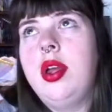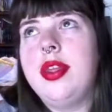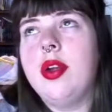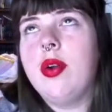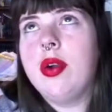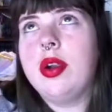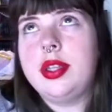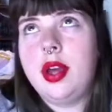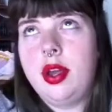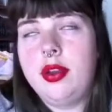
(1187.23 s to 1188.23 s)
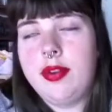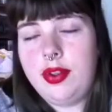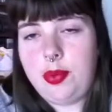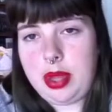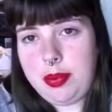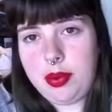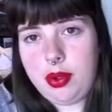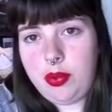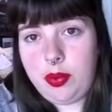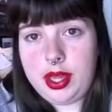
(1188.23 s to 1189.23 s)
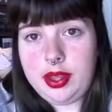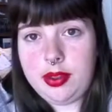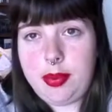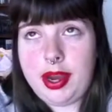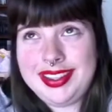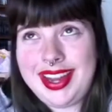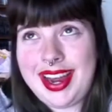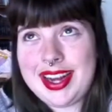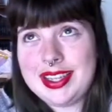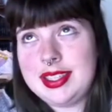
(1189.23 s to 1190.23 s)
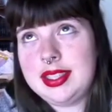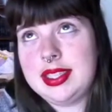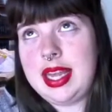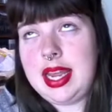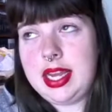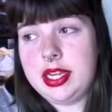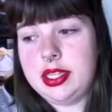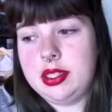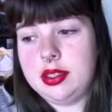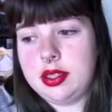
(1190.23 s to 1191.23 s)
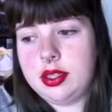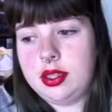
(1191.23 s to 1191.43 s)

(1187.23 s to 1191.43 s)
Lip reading: there are a ton of other people with podcasts and